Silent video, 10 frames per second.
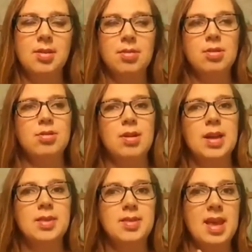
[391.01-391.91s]
So
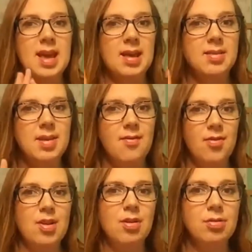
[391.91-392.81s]
nutrients is,
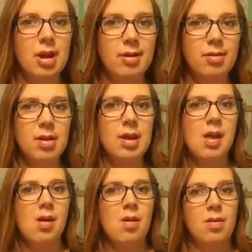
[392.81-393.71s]
if you don't know,
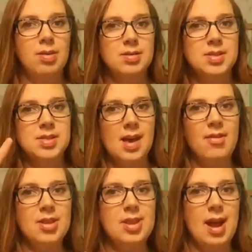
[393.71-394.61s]
there's
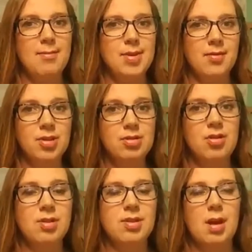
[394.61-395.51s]
7 types of
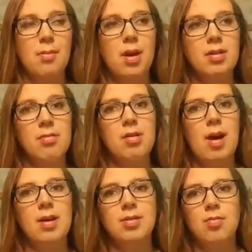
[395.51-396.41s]
nutrients our body
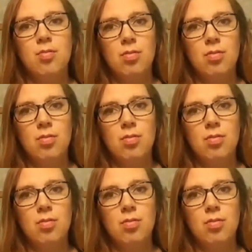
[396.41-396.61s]
requires.